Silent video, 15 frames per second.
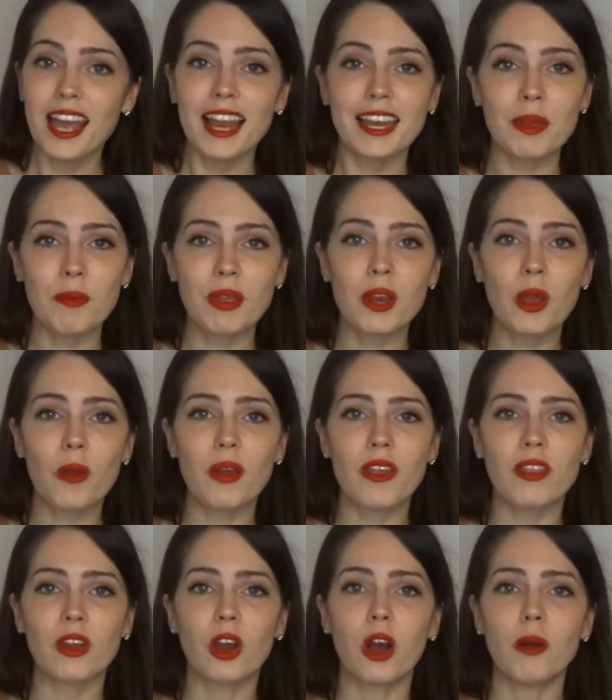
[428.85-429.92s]
Let me know in
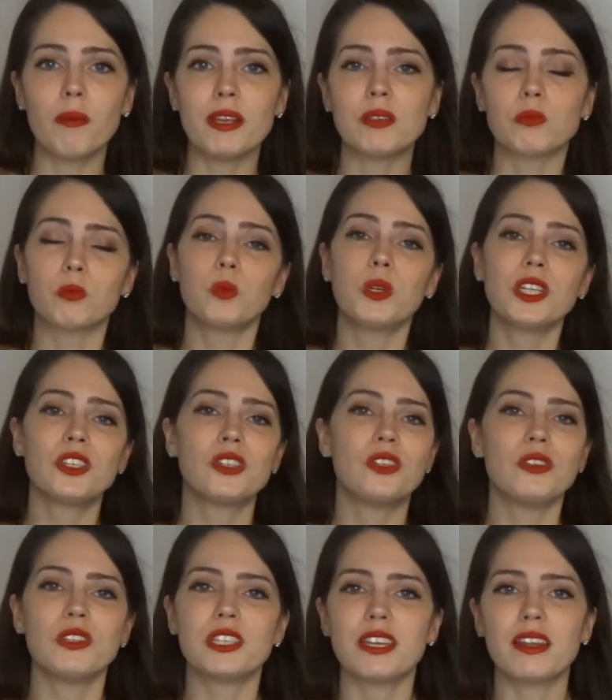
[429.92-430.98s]
the comments which
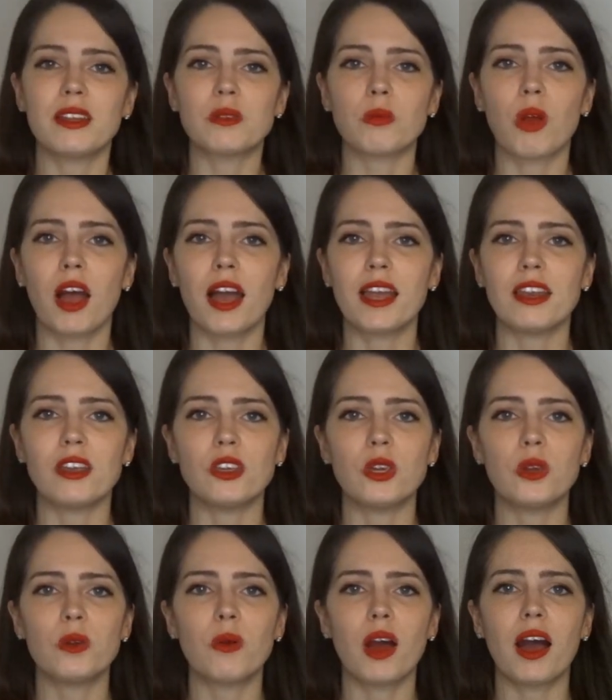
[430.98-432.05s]
New Zealand wine
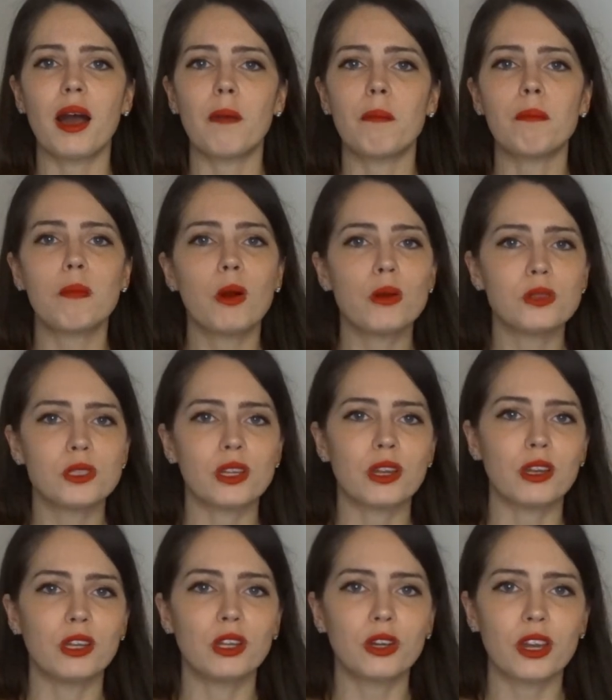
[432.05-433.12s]
you are most
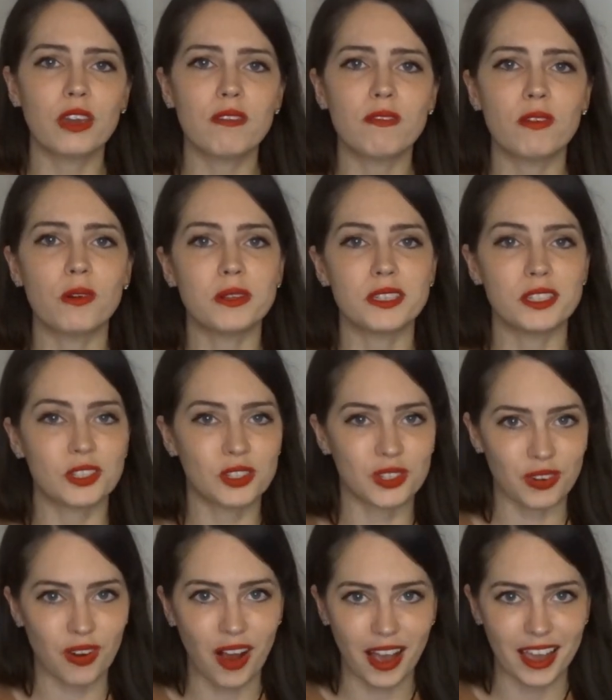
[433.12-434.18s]
looking forward to
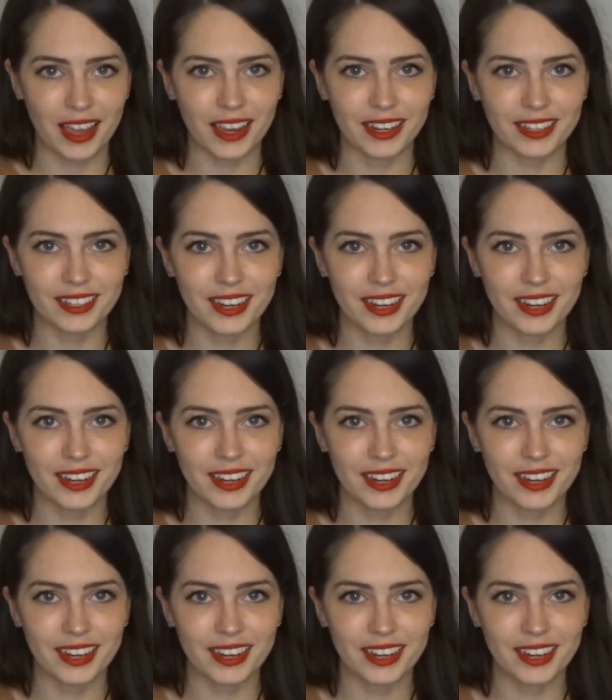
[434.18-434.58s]
trying.